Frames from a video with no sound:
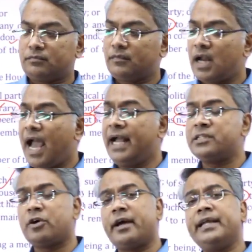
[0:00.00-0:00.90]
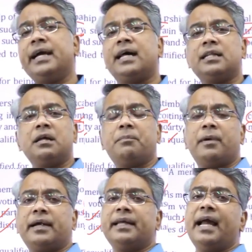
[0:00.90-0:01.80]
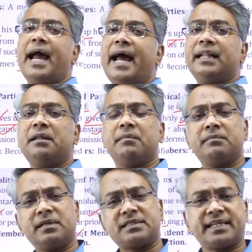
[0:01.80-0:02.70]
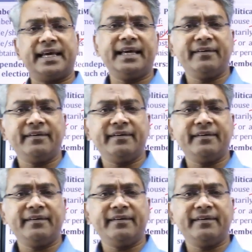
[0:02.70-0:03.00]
and joining another party, and the members staying